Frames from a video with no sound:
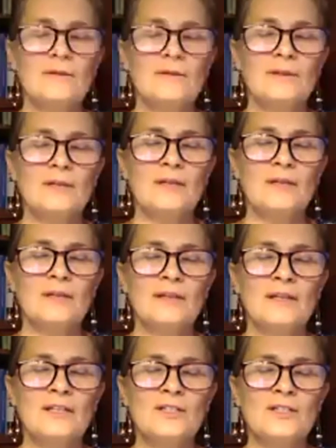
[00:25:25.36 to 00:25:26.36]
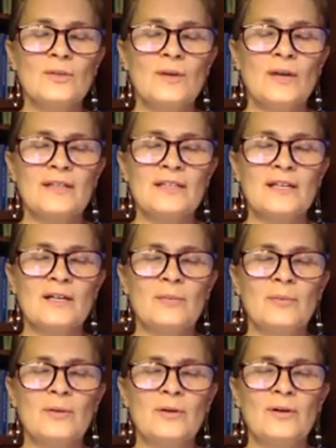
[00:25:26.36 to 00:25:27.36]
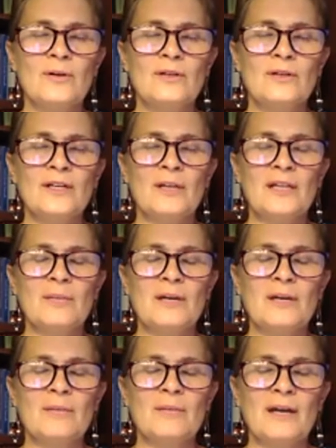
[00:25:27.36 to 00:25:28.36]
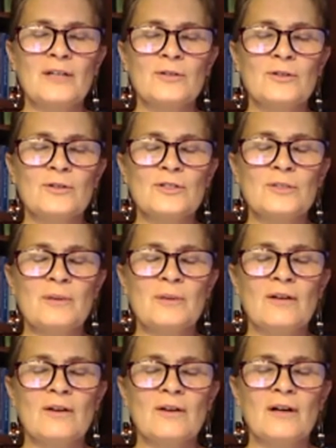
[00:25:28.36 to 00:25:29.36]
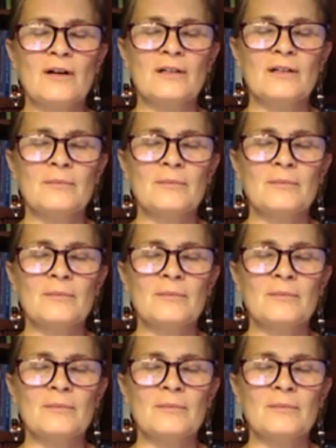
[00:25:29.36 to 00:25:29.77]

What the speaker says: And then as you exhale, pulling your belly button back towards your spinal column.